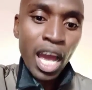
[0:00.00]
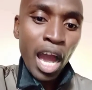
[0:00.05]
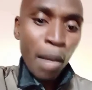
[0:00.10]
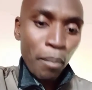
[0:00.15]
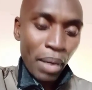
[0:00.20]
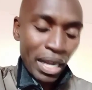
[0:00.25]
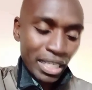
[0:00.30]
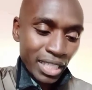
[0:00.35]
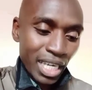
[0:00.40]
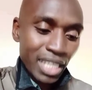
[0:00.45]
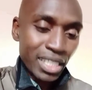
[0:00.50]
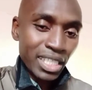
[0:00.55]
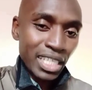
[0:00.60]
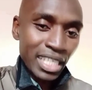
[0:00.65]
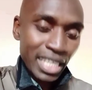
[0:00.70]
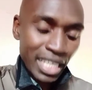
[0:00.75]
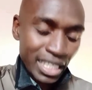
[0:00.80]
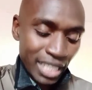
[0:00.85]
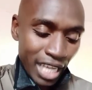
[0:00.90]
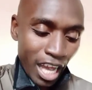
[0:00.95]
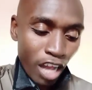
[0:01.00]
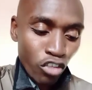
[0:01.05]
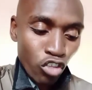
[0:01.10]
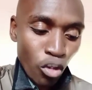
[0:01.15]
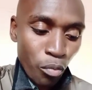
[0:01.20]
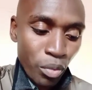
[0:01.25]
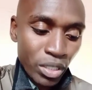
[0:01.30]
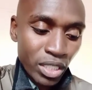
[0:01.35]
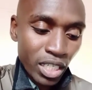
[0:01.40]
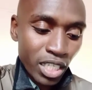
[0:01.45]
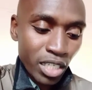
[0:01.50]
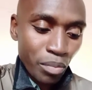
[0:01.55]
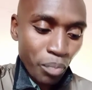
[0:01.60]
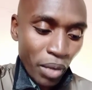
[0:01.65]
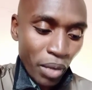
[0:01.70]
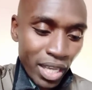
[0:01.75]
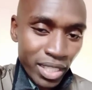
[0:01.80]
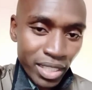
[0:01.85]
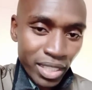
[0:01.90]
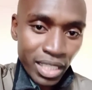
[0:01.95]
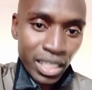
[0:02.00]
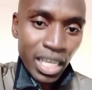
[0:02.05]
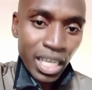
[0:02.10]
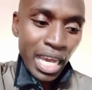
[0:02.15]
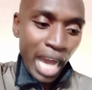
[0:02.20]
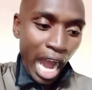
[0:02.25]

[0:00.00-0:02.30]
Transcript: By charging these exorbitant prices,